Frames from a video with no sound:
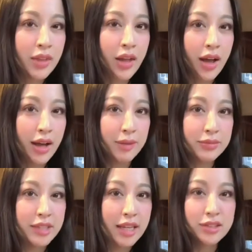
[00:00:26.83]

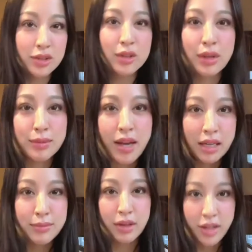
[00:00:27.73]
dentists, you'll know what I'm talking
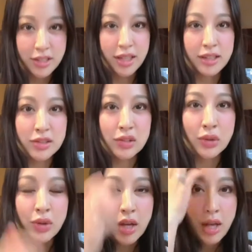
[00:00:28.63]
about, hygienists
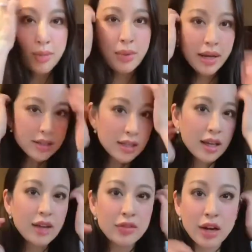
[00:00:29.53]
too, but
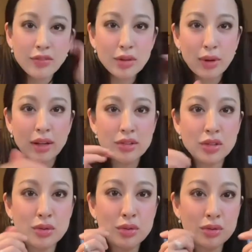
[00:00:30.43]
for everyone else
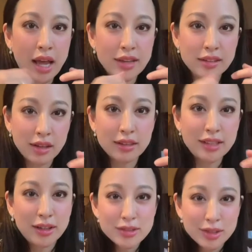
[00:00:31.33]
who hasn't gone to
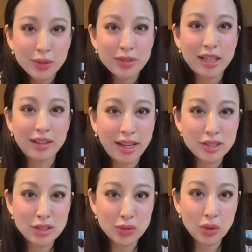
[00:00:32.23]
dental school or dental
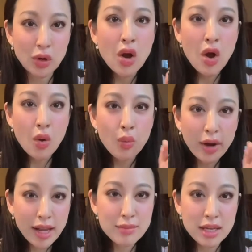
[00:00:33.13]
hygiene school, what
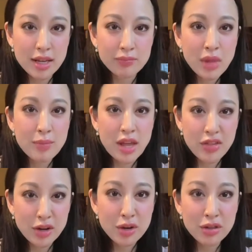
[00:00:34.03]
I mean by
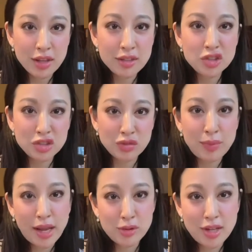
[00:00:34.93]
thick or thin gingival
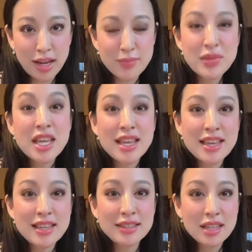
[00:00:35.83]
biotype
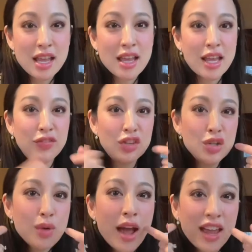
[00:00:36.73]
is if you